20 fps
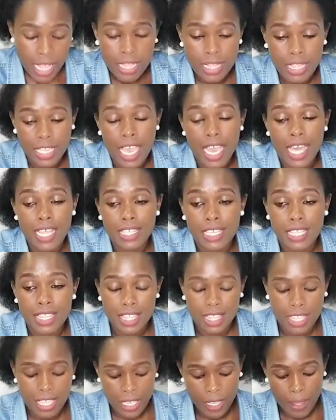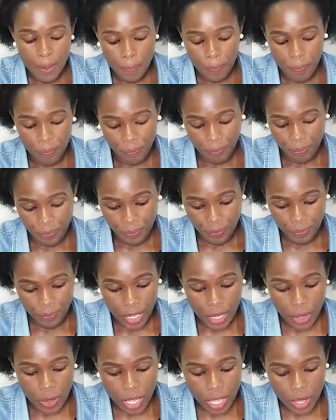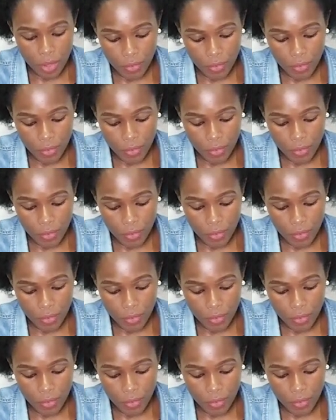The other thing, okay,